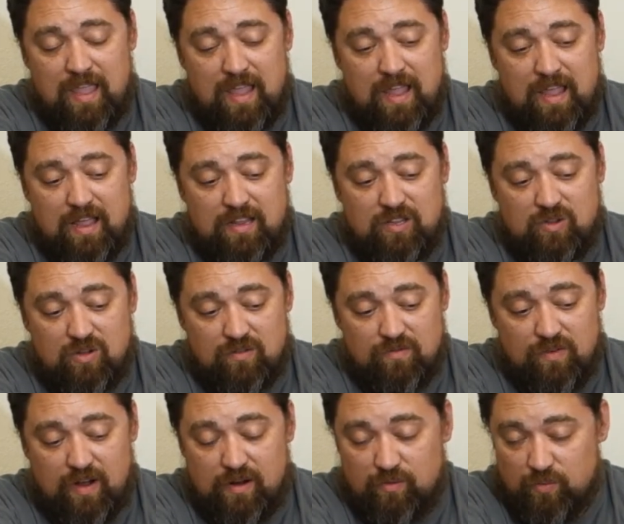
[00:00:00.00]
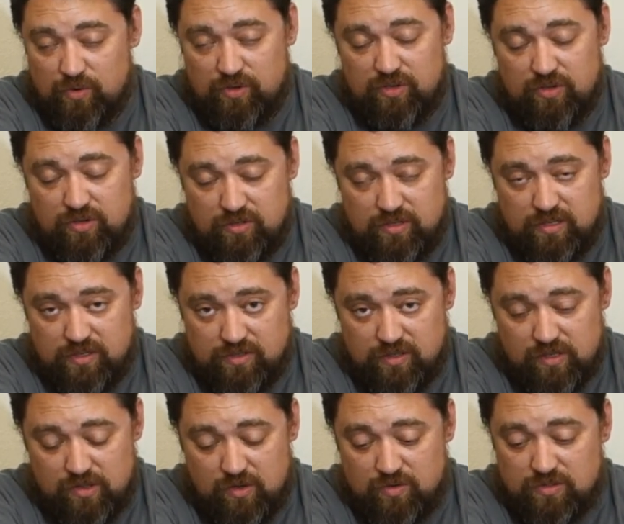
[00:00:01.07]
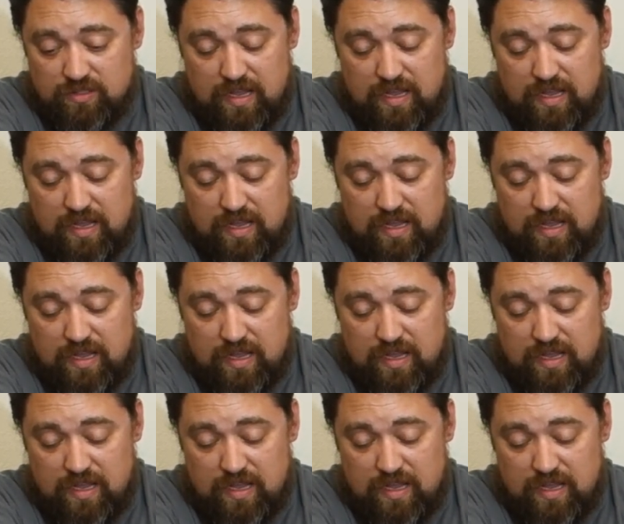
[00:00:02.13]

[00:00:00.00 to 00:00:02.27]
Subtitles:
and you can find really good deals on those.